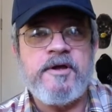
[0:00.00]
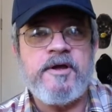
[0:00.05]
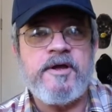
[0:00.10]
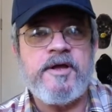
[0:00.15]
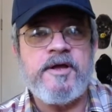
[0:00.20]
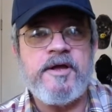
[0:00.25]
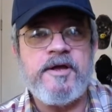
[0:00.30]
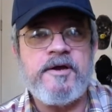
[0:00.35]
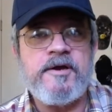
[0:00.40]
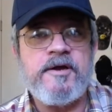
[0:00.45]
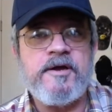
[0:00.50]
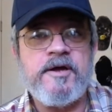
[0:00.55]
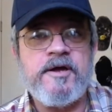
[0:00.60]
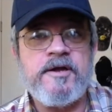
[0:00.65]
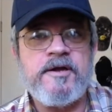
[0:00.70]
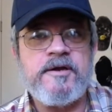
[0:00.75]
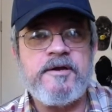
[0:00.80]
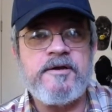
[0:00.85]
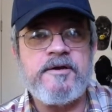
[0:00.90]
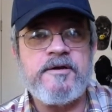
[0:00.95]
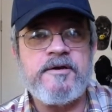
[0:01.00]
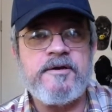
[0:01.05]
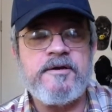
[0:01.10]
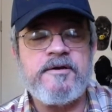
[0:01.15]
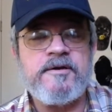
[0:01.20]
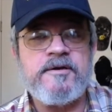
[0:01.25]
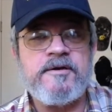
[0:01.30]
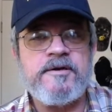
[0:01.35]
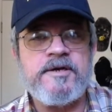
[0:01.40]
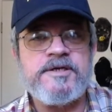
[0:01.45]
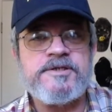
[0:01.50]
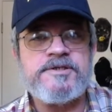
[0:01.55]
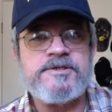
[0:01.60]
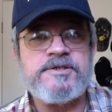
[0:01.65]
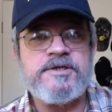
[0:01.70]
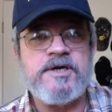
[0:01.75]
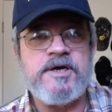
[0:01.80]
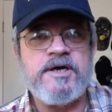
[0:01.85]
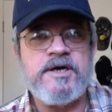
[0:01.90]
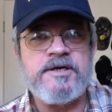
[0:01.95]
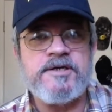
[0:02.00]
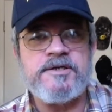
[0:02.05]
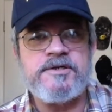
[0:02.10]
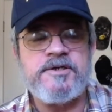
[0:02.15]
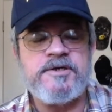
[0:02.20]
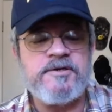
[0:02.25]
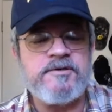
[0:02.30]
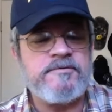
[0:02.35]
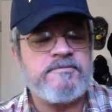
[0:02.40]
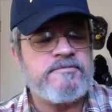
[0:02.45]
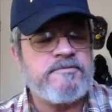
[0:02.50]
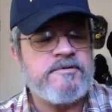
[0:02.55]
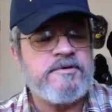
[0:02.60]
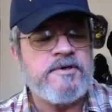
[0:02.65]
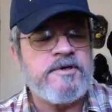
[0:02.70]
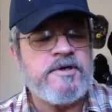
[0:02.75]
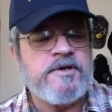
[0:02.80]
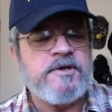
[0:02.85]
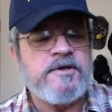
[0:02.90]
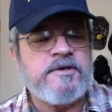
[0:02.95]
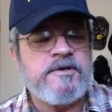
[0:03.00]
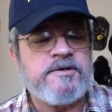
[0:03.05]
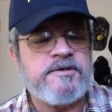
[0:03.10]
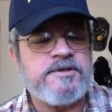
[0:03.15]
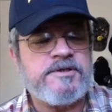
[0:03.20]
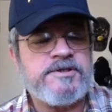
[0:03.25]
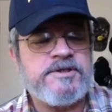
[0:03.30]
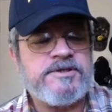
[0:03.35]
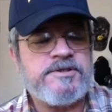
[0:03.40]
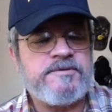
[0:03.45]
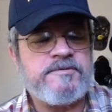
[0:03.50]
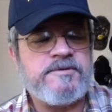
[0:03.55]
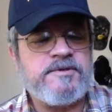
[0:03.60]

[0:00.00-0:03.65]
And let's, you know, just